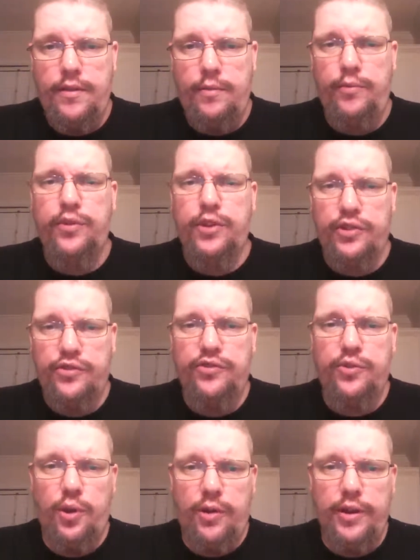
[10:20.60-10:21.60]
It was a good
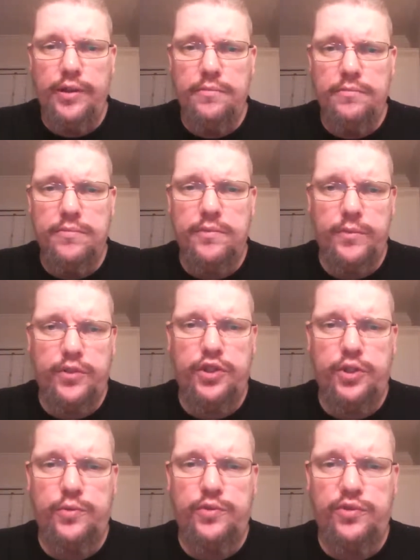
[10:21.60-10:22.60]
story. It was a
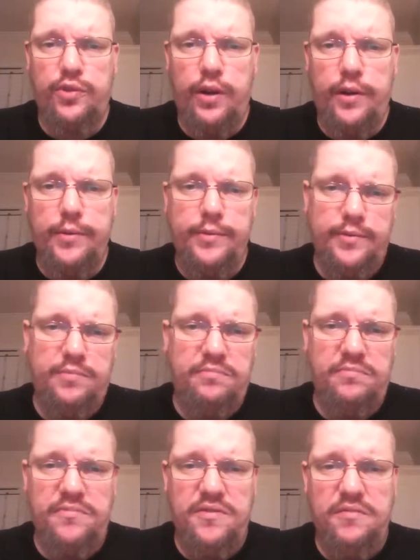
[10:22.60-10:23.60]
cute story. It was
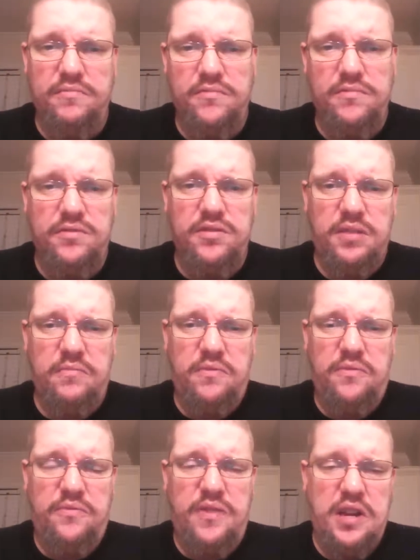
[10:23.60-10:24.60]
some
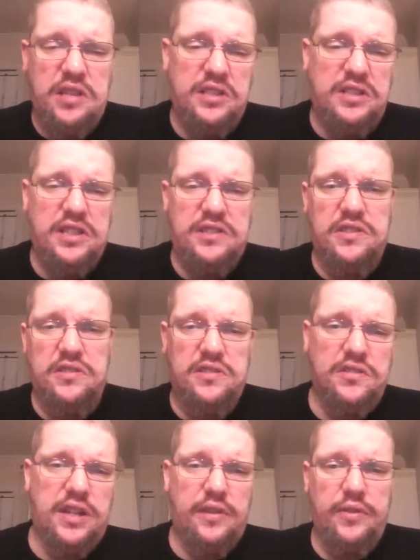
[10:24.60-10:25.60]
fairly decent
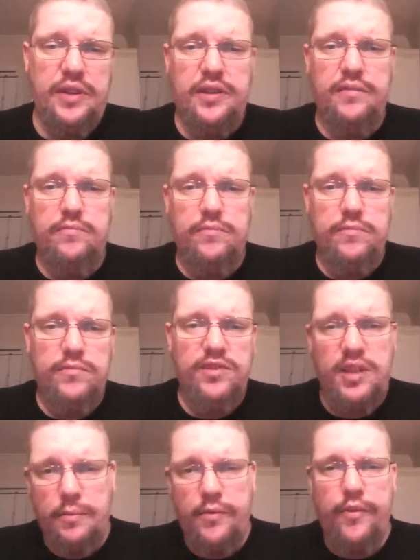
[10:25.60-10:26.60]
stuff in it.
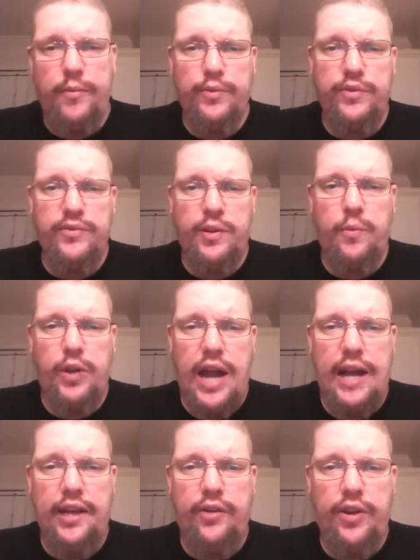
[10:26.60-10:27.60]
Some of it was somewhat
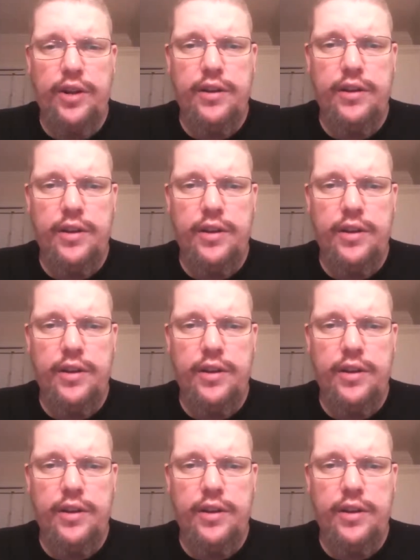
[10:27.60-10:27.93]
accurate.